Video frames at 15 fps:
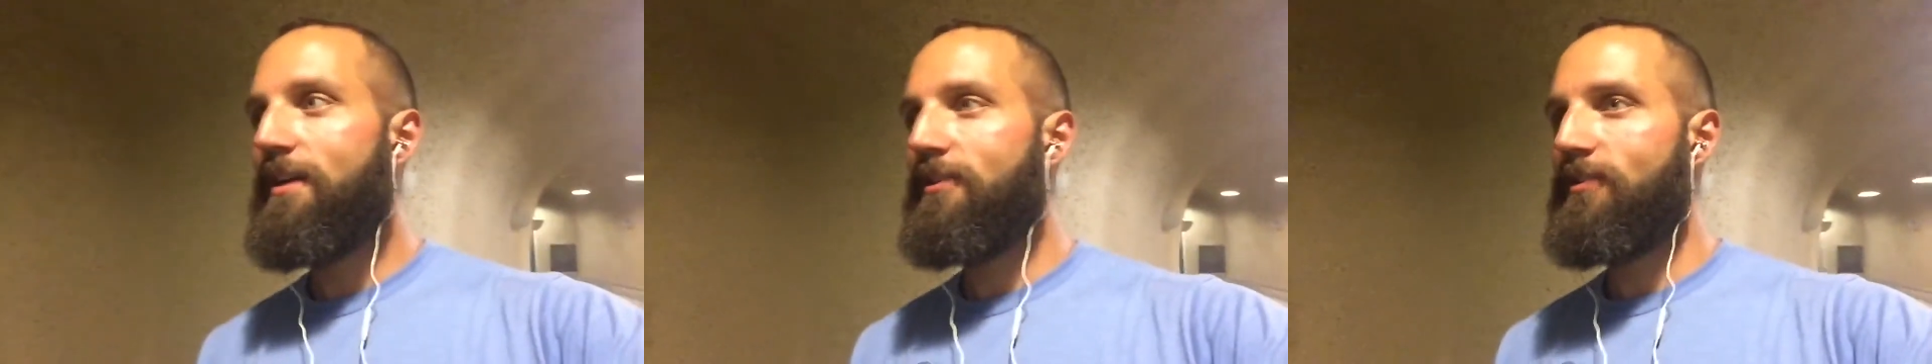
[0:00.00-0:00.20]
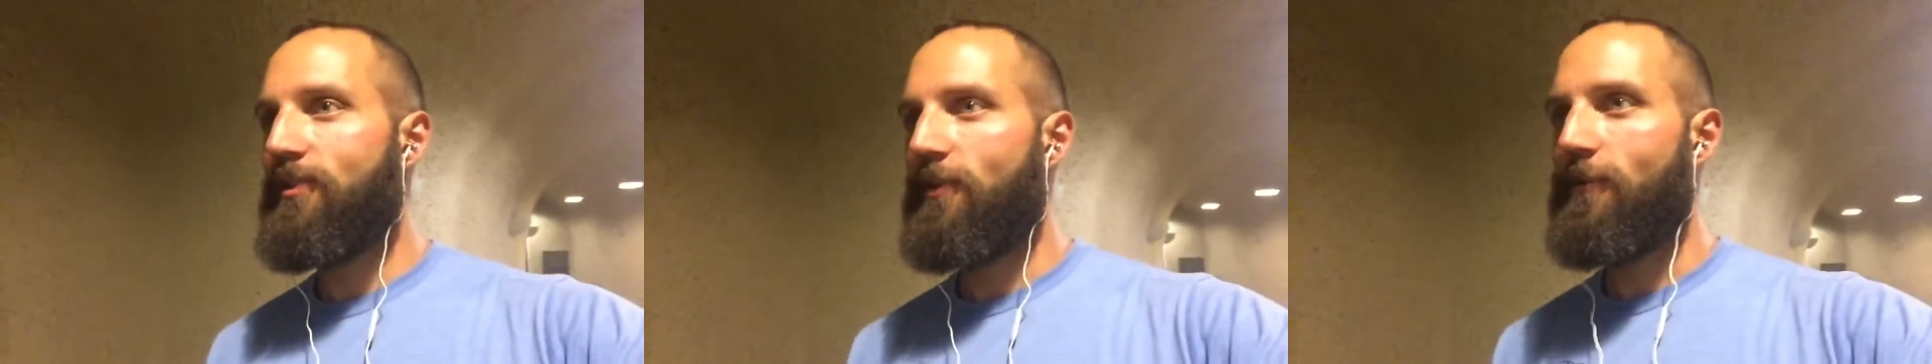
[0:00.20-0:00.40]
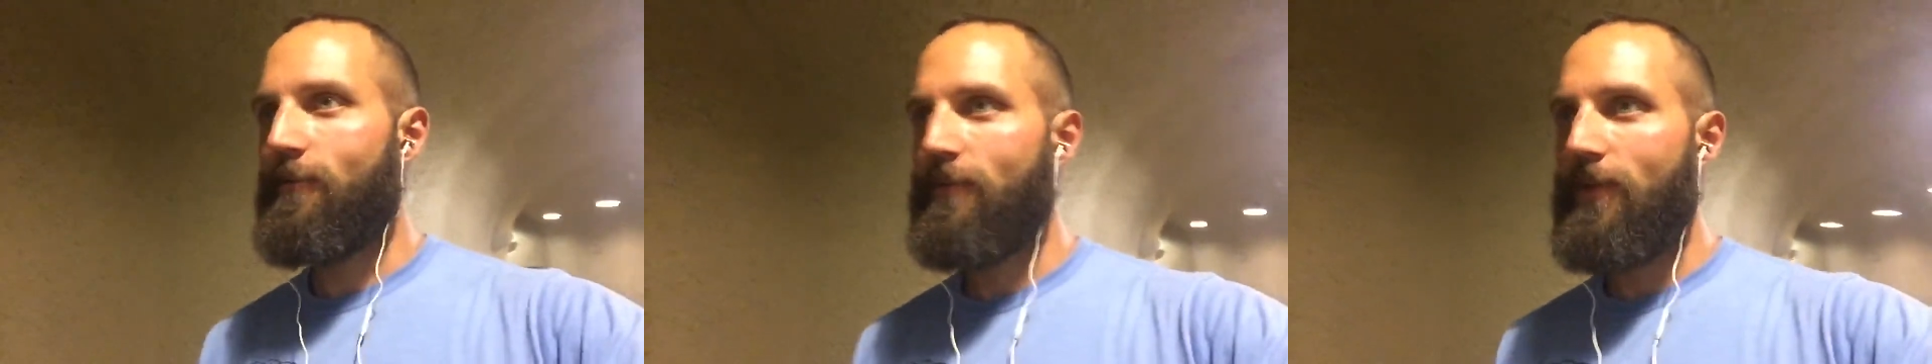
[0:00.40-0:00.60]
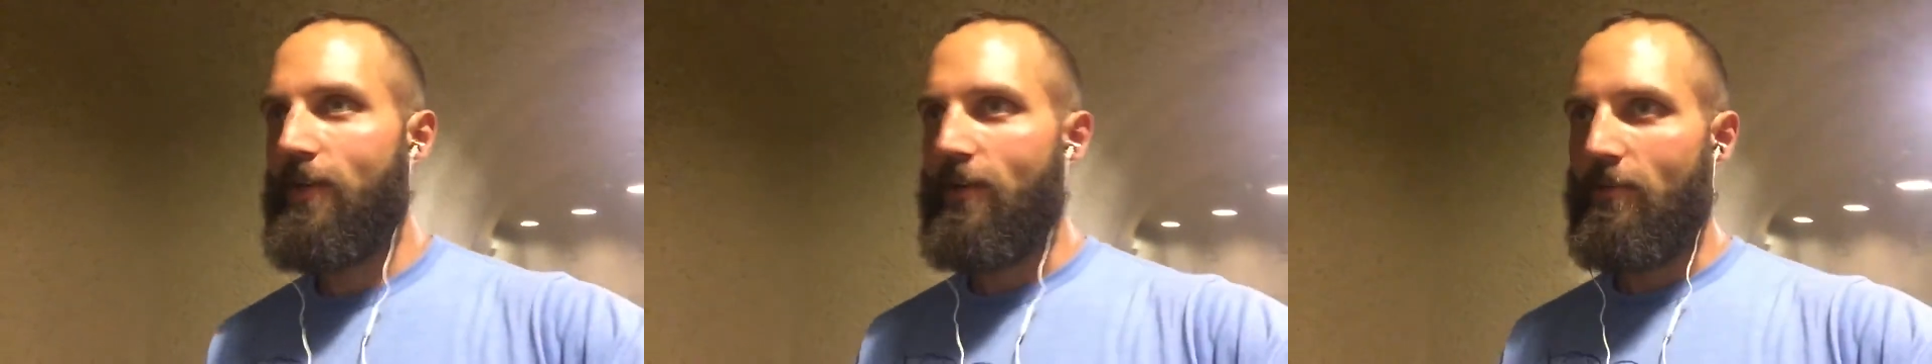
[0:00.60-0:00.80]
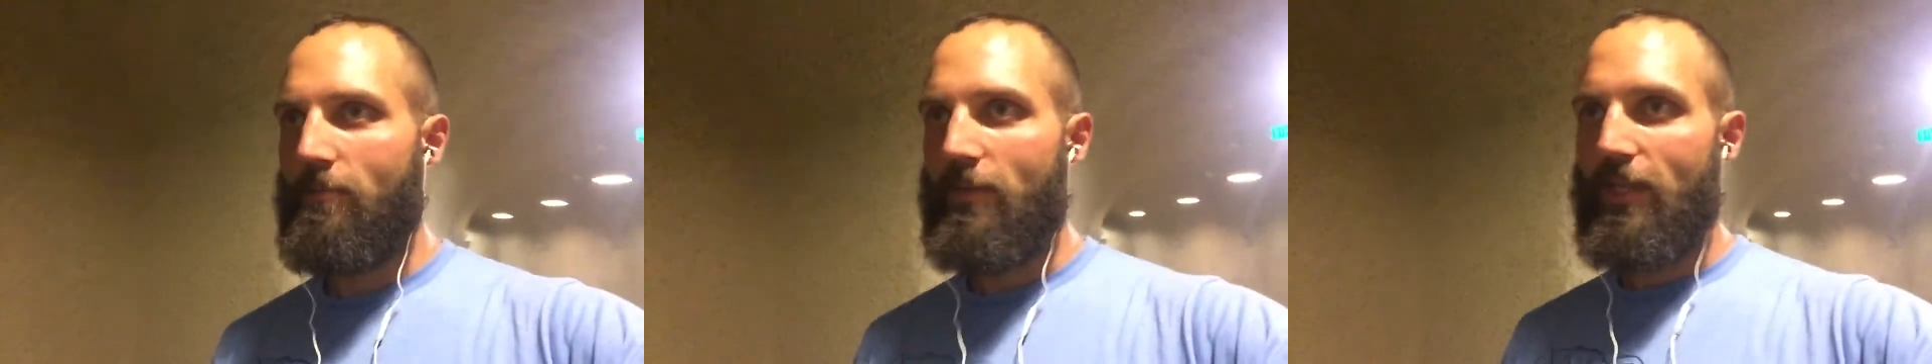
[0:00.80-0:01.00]
So, you
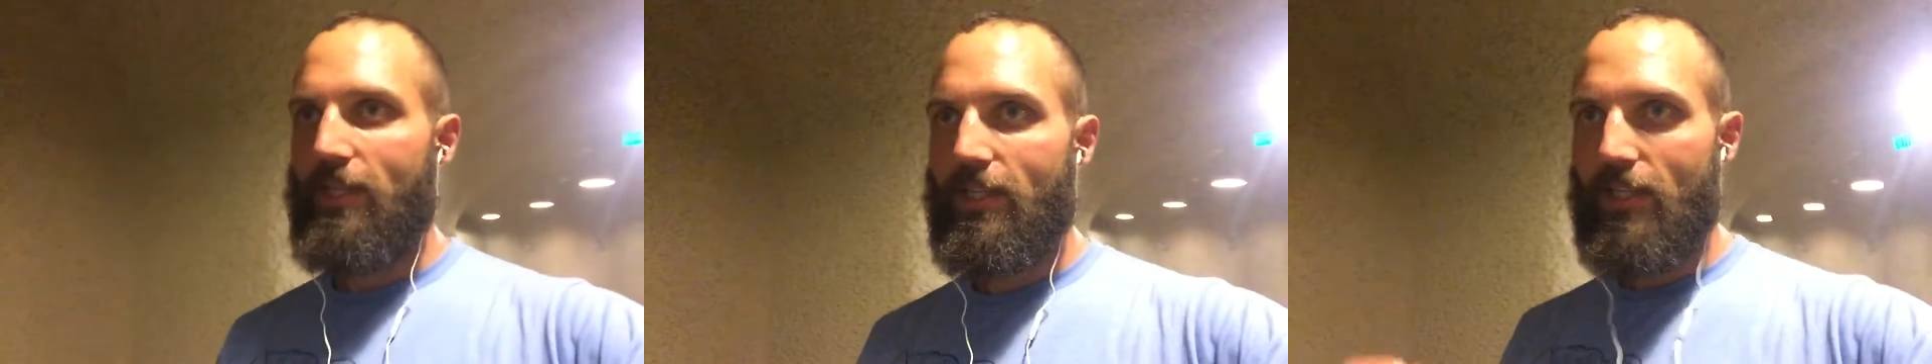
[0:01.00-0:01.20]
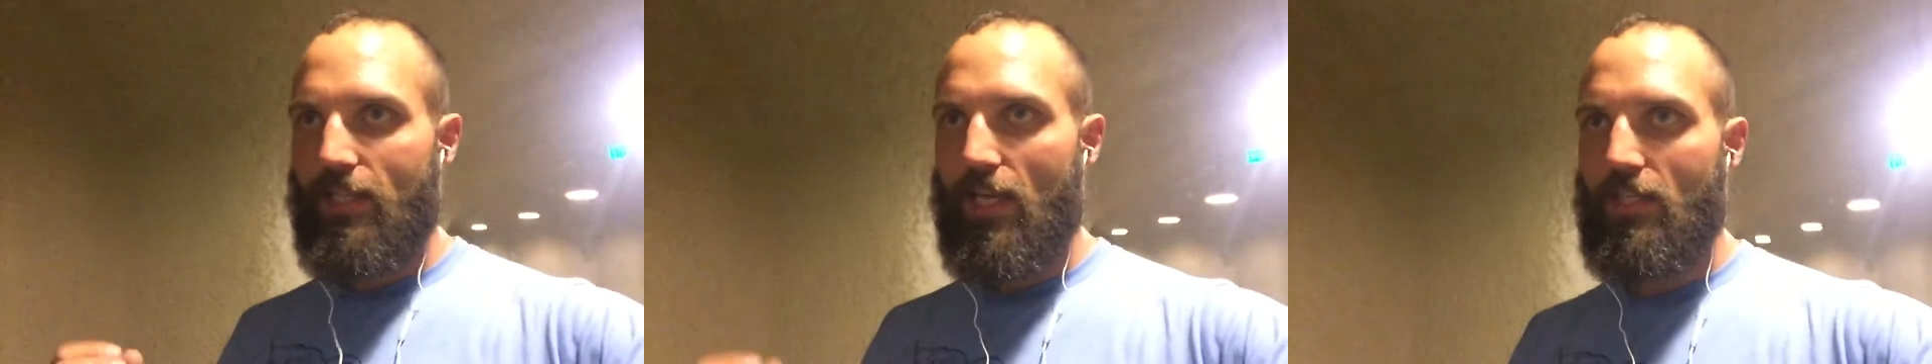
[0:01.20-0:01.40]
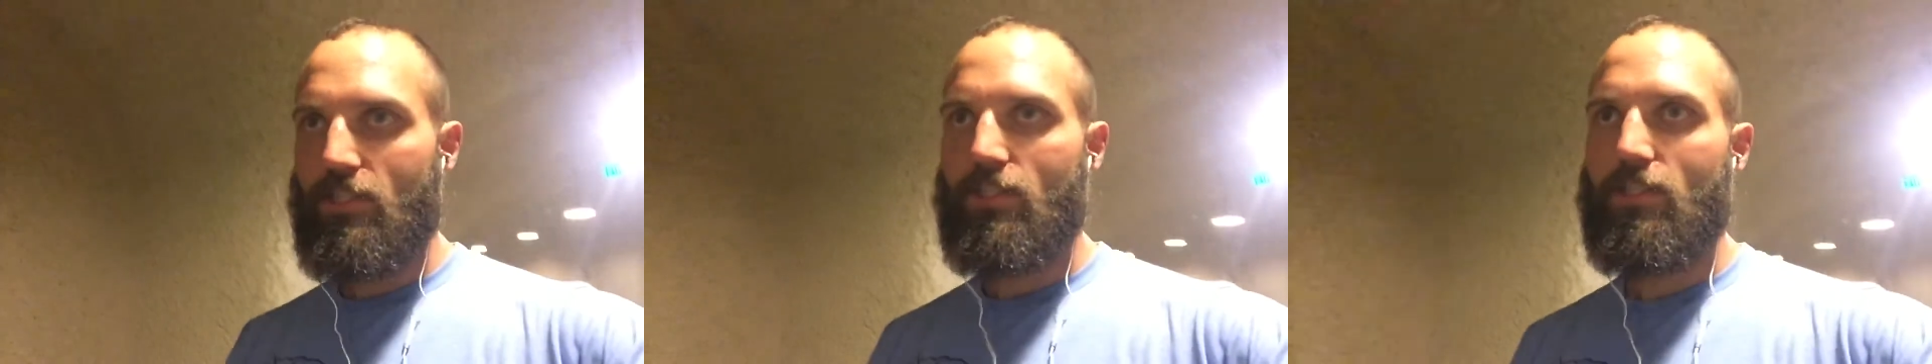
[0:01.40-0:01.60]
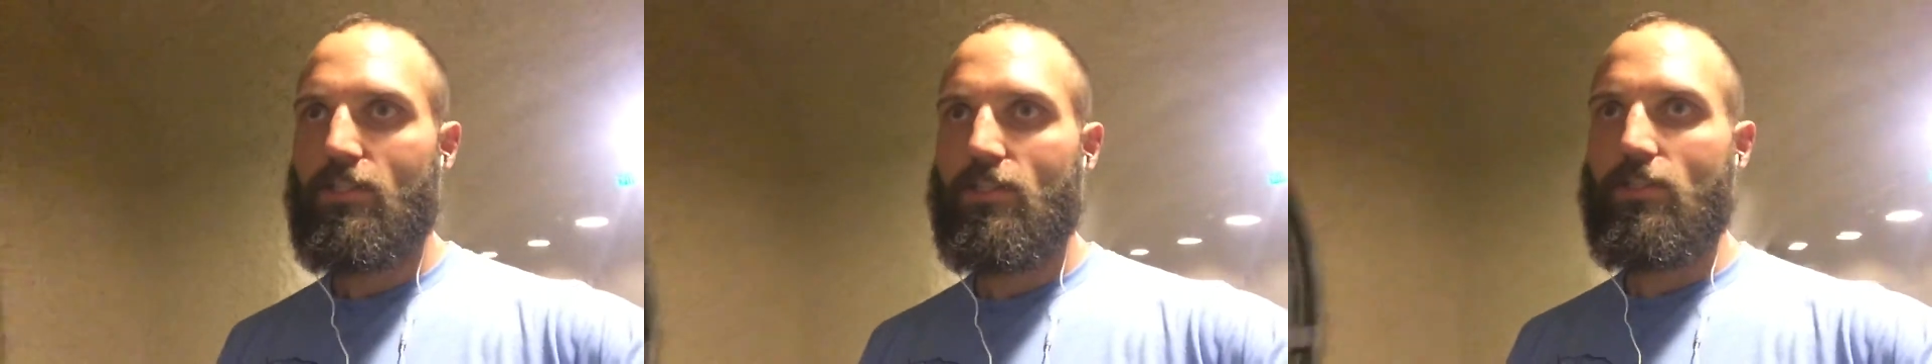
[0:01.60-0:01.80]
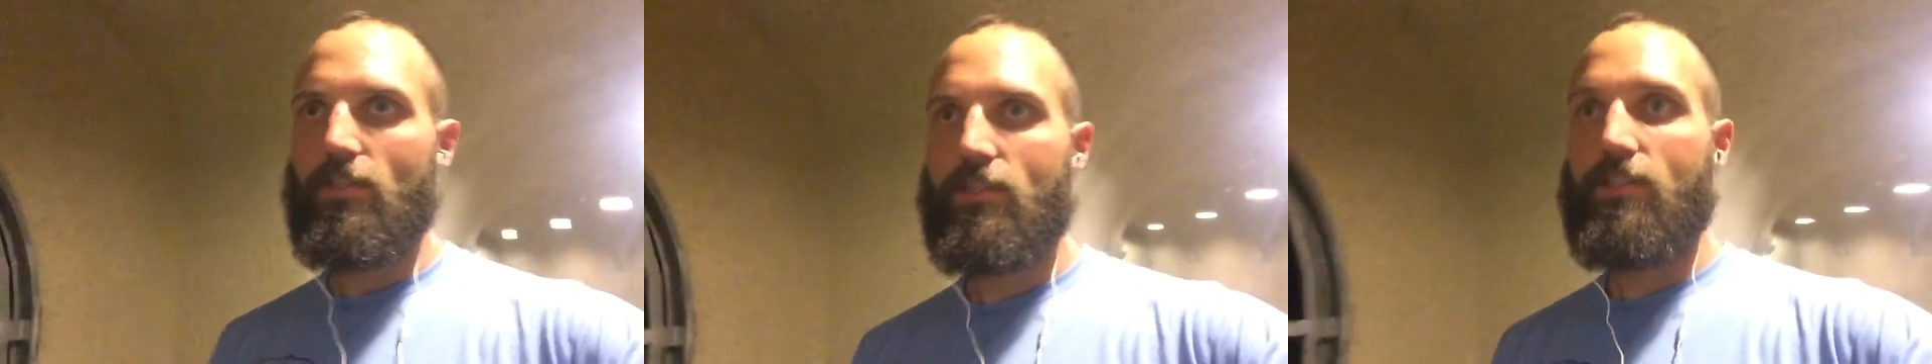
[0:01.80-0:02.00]
know, but that's just
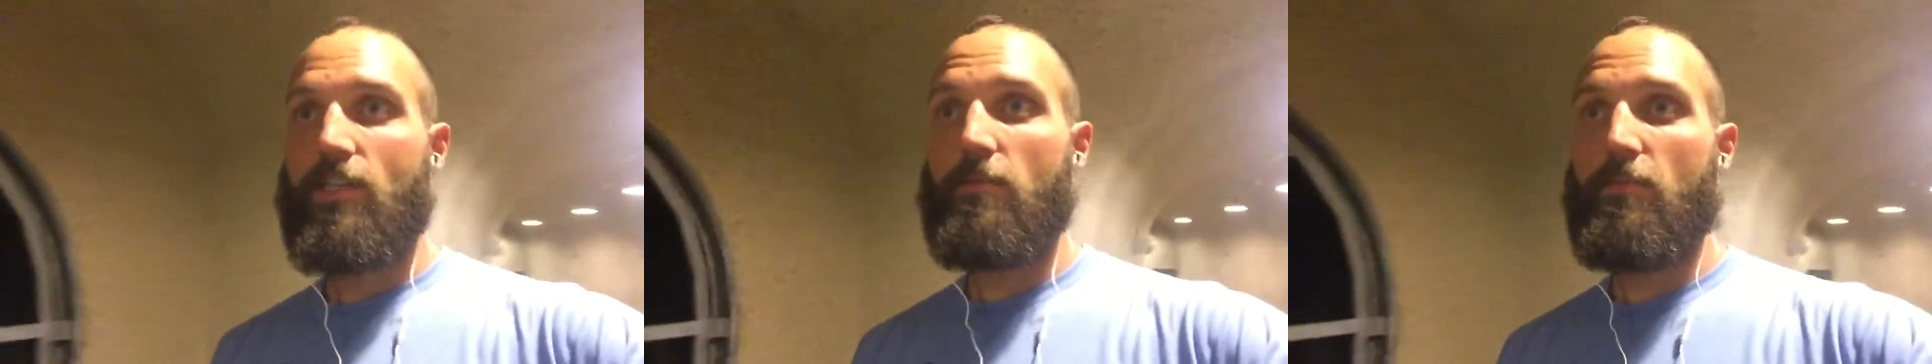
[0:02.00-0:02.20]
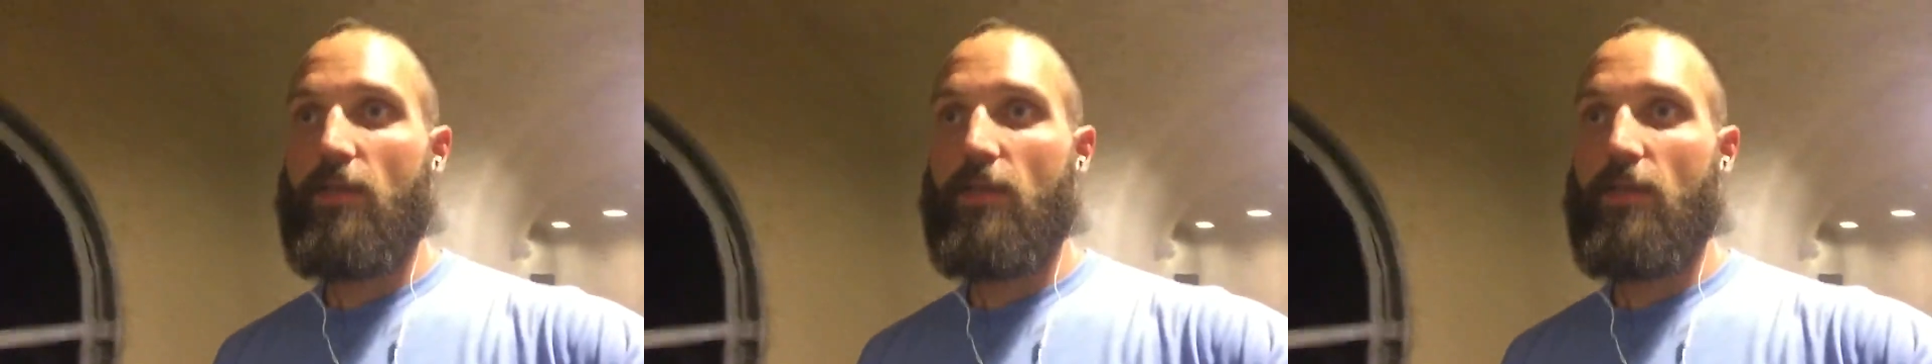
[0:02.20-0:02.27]
a little sneak